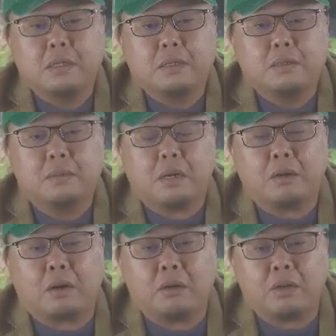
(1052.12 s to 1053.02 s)
Well,
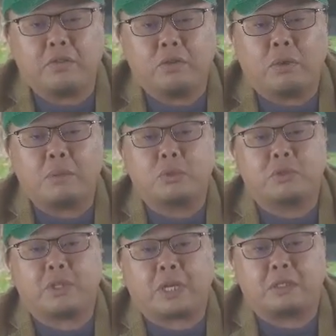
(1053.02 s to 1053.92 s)
I'll give you one more
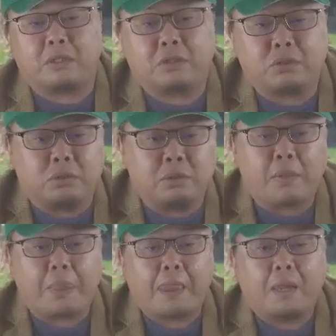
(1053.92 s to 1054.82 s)
challenge, Shaun.
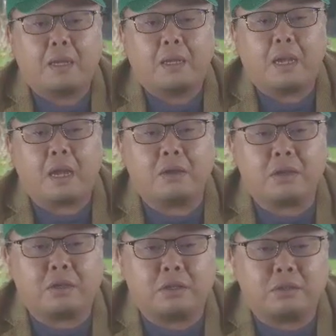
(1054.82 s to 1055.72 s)
How are you
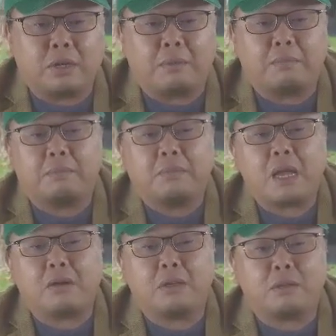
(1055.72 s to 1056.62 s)
going to how
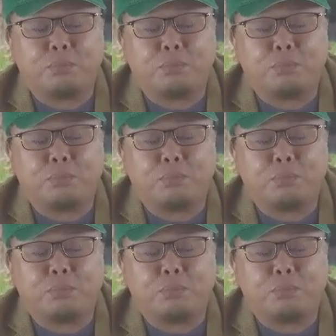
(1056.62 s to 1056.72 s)
are you going to put